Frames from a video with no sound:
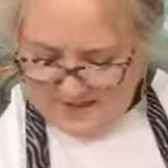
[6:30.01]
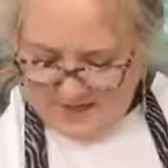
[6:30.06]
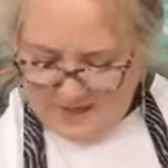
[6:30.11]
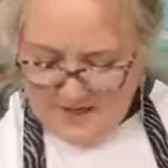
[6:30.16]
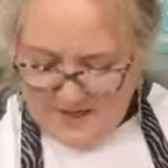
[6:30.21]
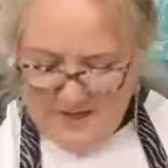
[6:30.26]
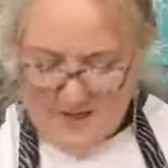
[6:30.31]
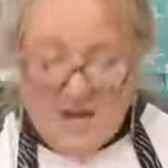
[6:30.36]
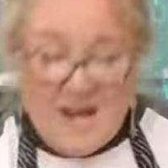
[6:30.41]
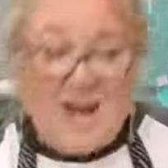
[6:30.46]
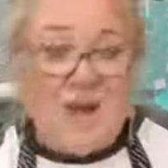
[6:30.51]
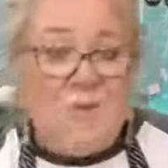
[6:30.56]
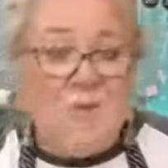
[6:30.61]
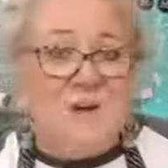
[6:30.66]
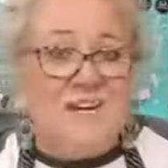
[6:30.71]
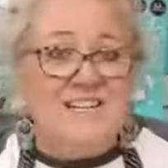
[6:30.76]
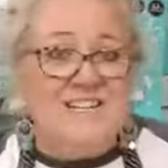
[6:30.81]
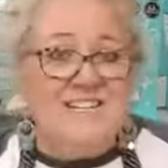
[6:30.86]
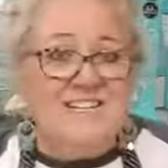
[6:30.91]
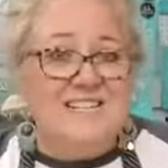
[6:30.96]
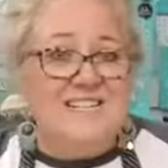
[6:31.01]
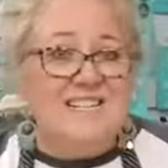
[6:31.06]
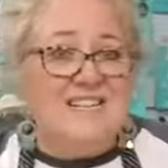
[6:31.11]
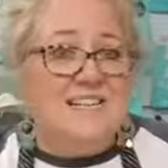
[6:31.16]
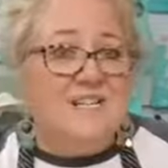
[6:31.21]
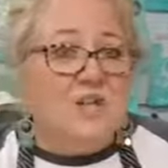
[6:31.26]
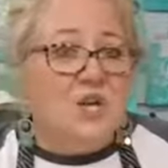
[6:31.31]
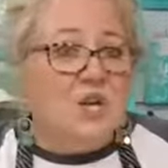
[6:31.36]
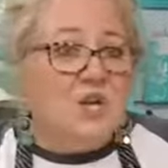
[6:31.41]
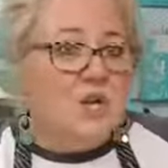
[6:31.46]
And I wanted to say
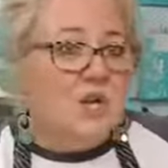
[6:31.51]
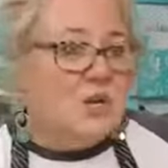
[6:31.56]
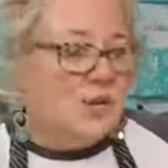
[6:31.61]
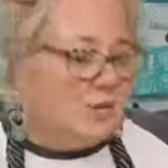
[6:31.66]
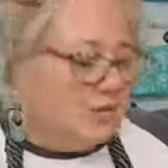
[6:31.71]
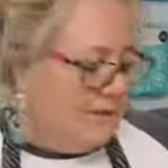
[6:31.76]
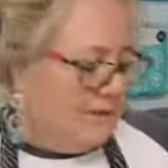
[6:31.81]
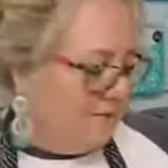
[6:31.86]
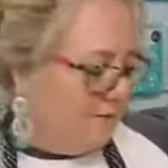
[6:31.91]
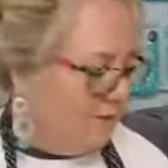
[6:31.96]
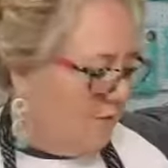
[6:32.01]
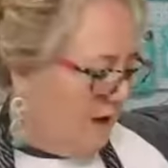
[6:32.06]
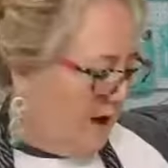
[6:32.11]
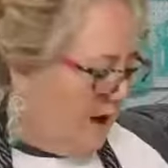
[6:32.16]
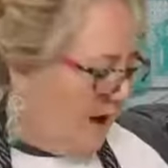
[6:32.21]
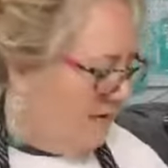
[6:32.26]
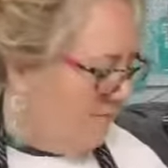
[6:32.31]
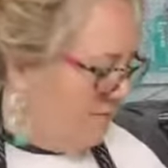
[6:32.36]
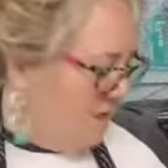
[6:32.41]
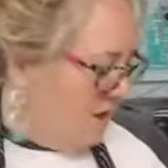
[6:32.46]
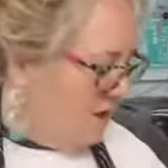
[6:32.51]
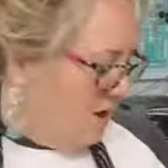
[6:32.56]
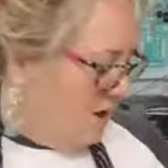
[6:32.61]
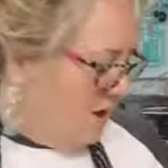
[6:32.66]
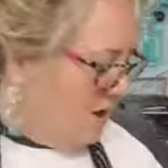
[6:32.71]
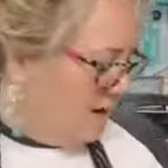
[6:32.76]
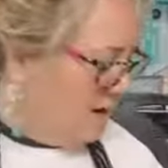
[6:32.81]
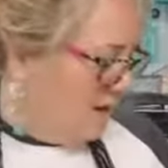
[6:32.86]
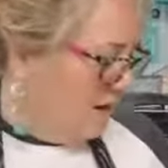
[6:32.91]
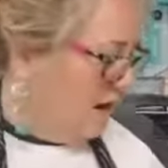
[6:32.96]
too, if you have
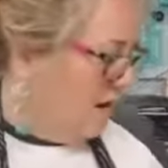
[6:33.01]
not